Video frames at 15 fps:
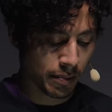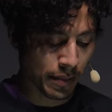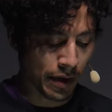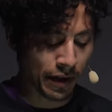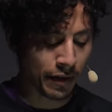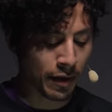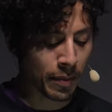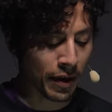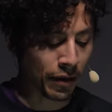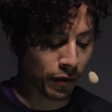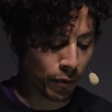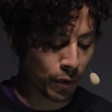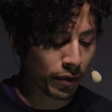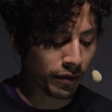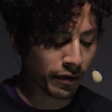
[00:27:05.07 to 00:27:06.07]
part of the
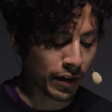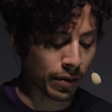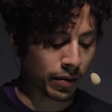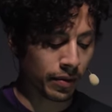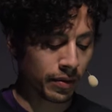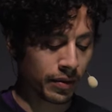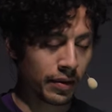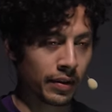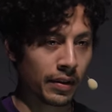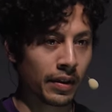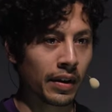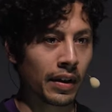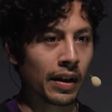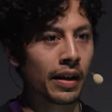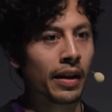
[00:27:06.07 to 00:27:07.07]
model's worldview,
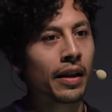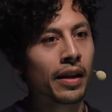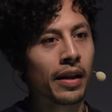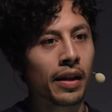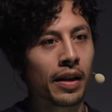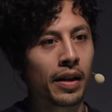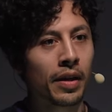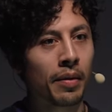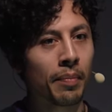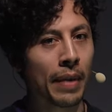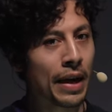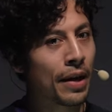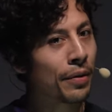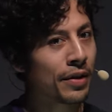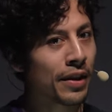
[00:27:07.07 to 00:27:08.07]

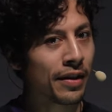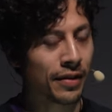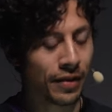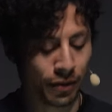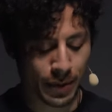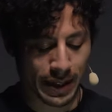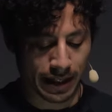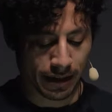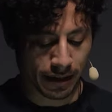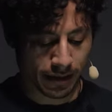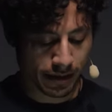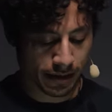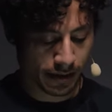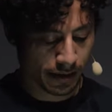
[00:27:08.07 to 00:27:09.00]
my own does as well.